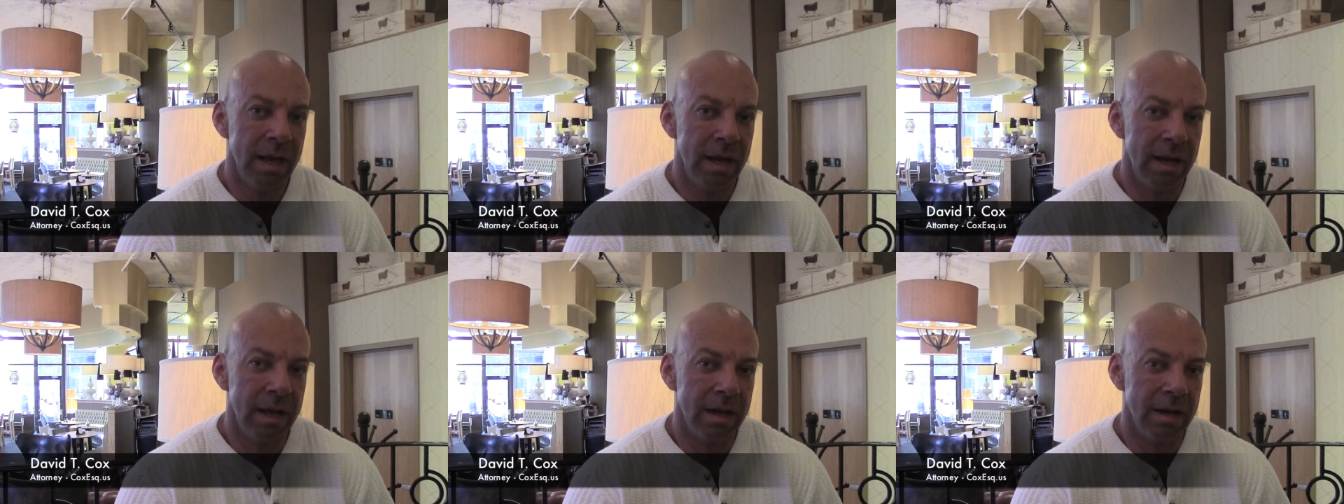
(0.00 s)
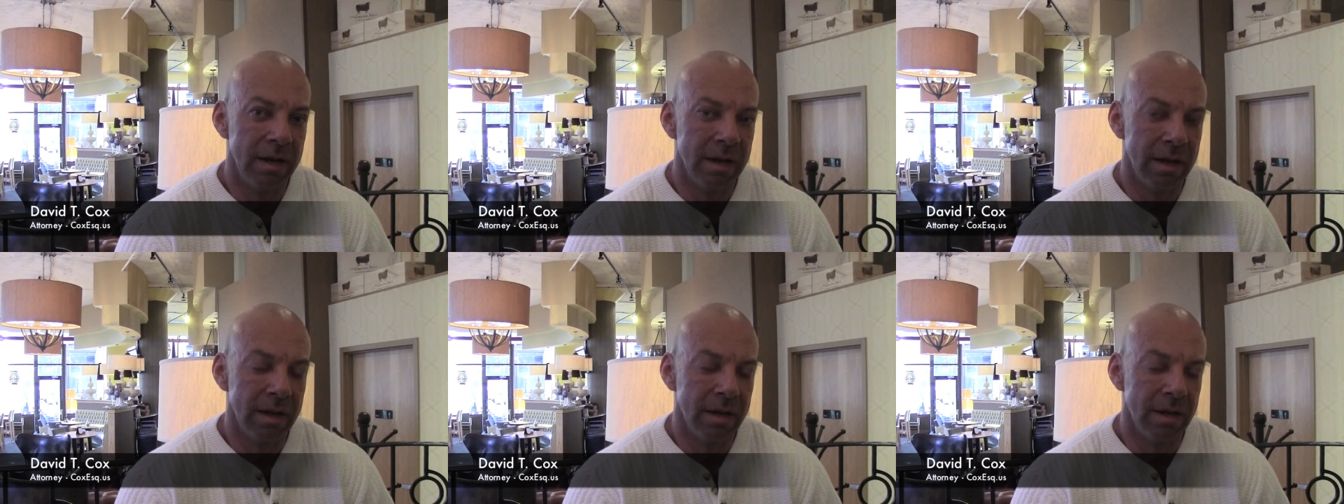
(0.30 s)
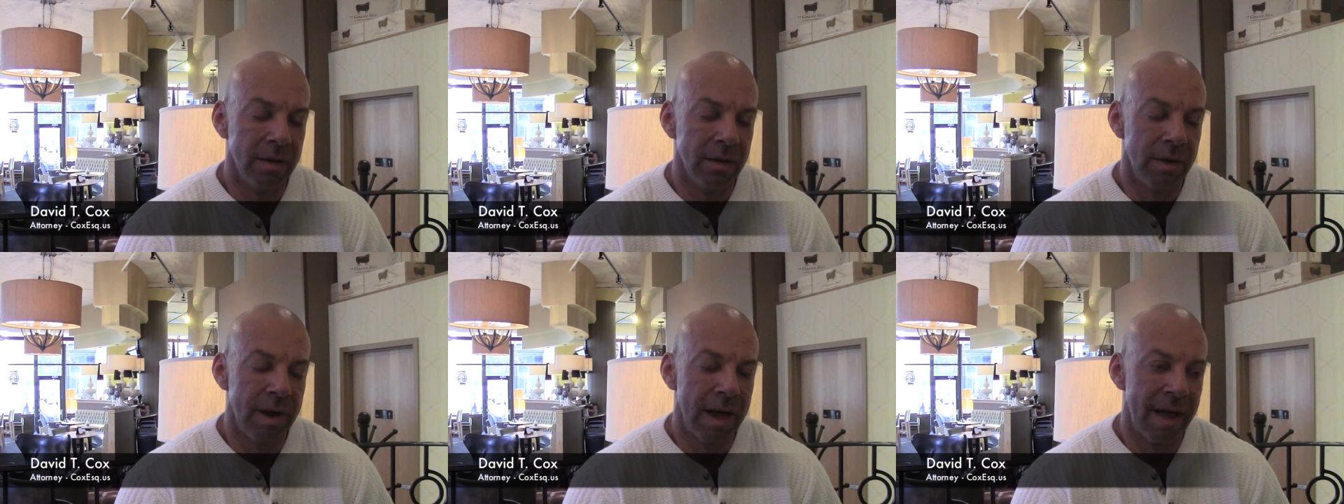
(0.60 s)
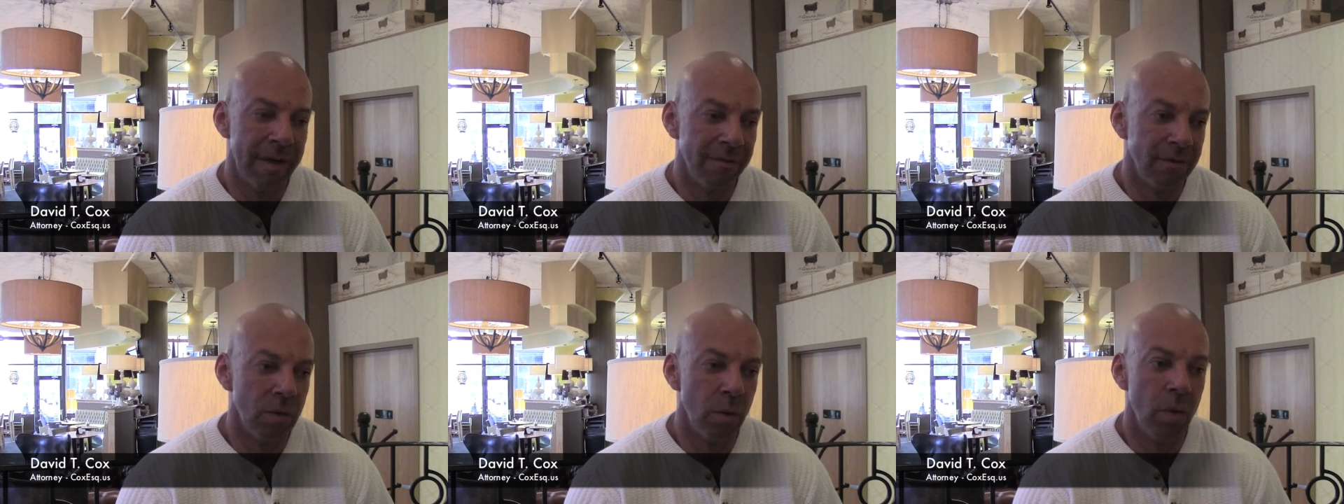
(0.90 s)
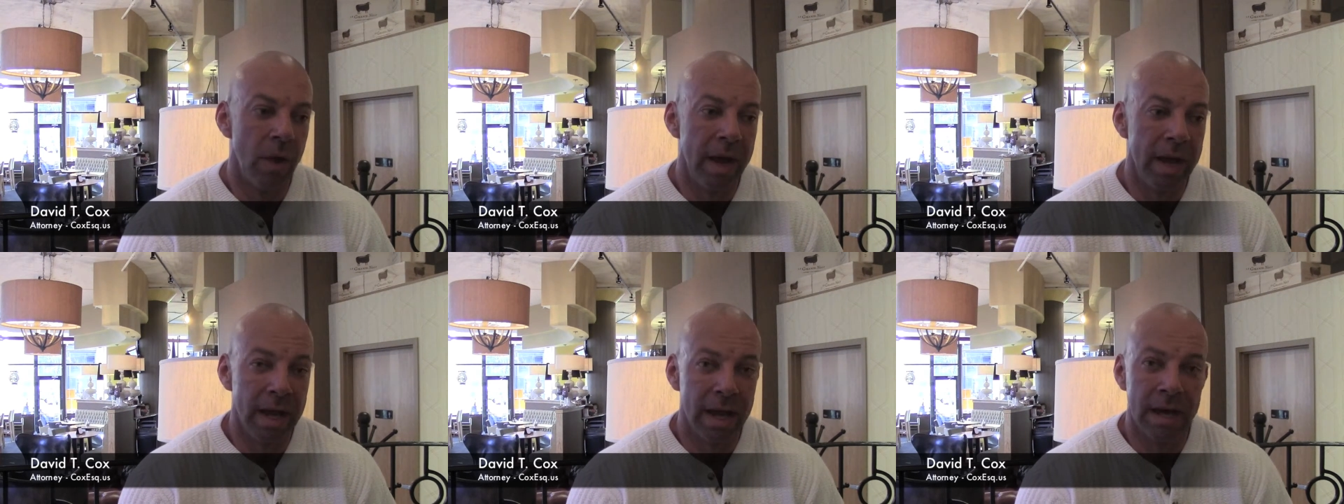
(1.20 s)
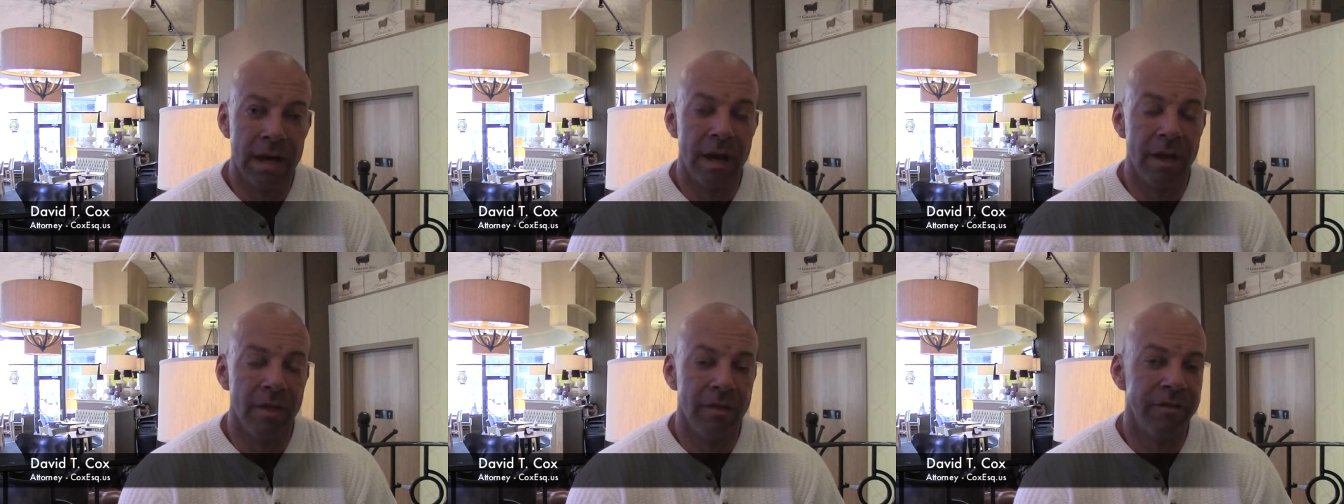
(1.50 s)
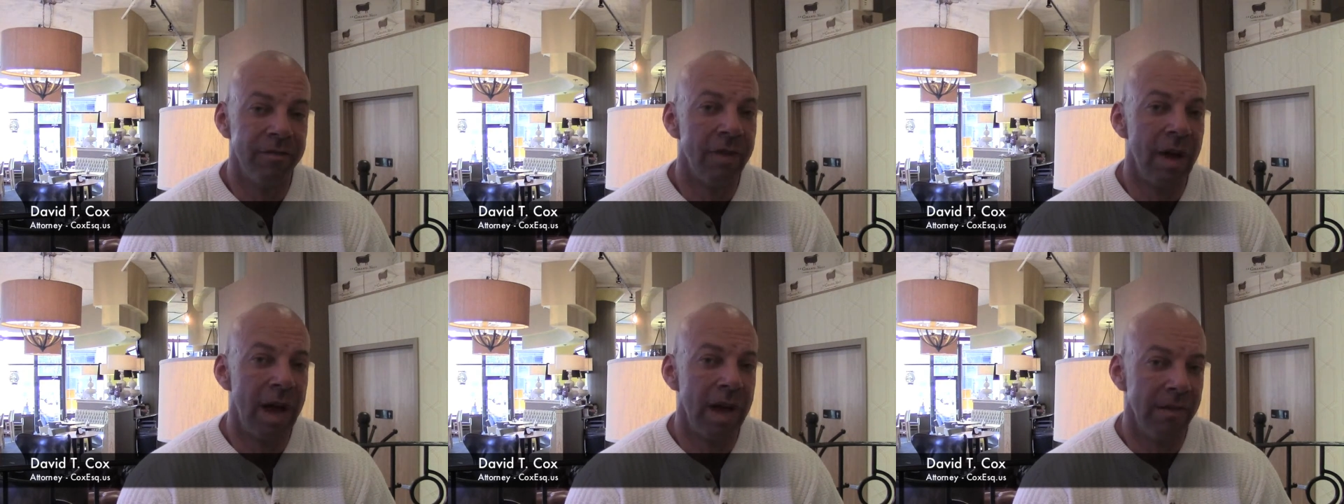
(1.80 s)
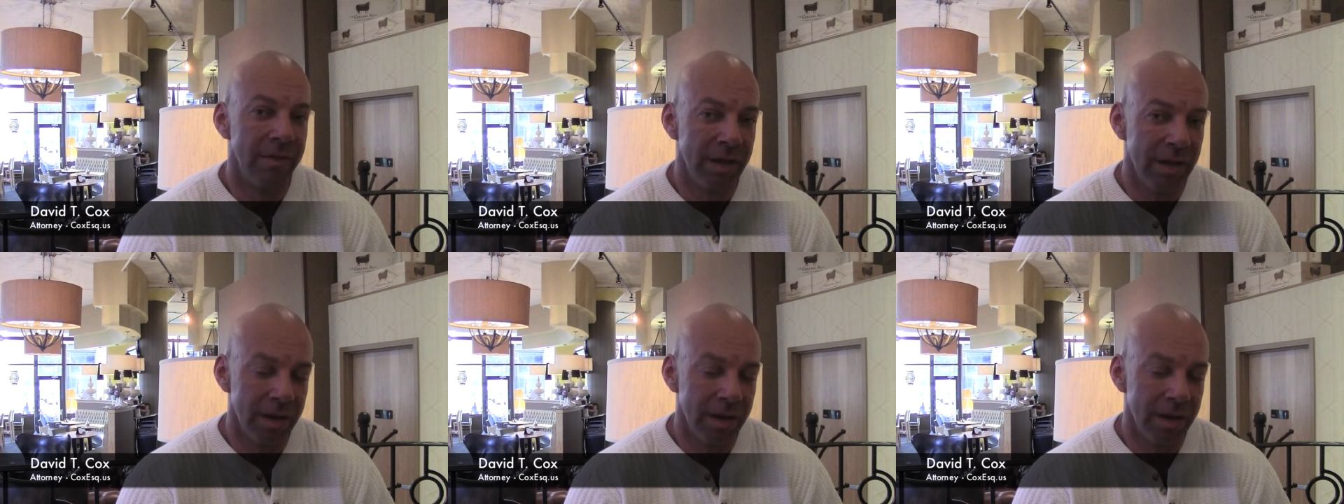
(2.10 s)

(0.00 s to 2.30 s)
and you would have to wait another 5